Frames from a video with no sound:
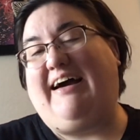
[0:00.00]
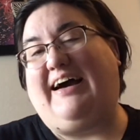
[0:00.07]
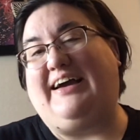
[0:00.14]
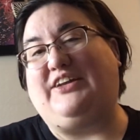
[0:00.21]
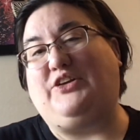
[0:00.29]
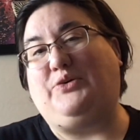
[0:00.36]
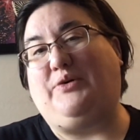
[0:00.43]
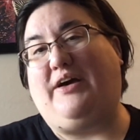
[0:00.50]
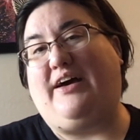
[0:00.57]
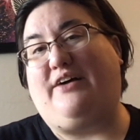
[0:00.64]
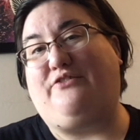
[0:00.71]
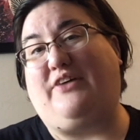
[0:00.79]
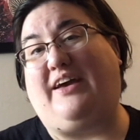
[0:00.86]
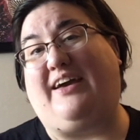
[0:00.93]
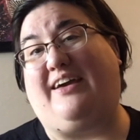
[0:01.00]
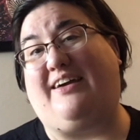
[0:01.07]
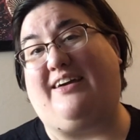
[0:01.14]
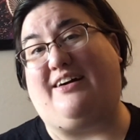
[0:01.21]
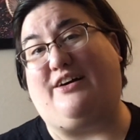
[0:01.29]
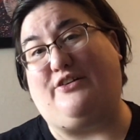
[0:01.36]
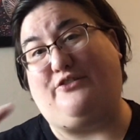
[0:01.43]
I do have
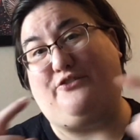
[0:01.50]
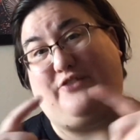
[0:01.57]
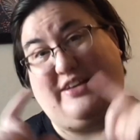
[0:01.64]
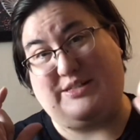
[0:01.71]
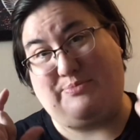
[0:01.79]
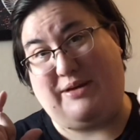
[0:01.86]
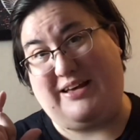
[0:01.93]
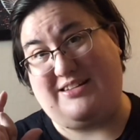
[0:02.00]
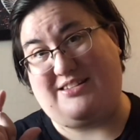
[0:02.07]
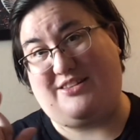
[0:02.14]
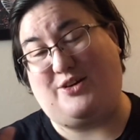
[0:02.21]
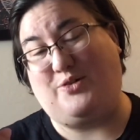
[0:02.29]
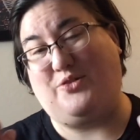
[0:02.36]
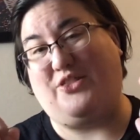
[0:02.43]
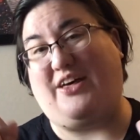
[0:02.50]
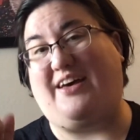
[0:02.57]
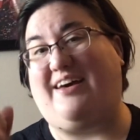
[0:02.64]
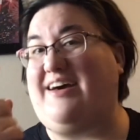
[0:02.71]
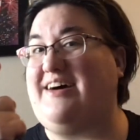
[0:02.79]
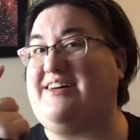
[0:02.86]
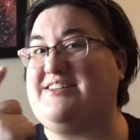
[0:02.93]
a face mask, though, that
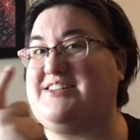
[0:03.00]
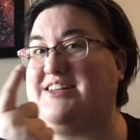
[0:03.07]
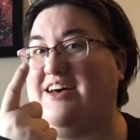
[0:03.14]
has